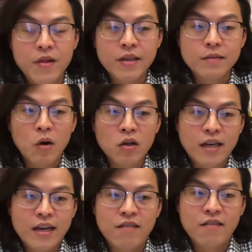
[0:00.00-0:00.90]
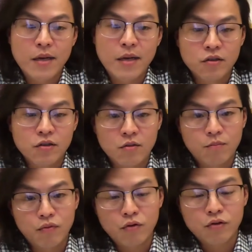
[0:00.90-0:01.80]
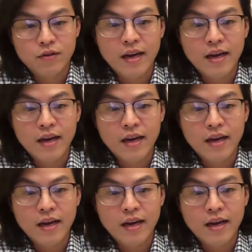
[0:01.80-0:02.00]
this multidimensional approach.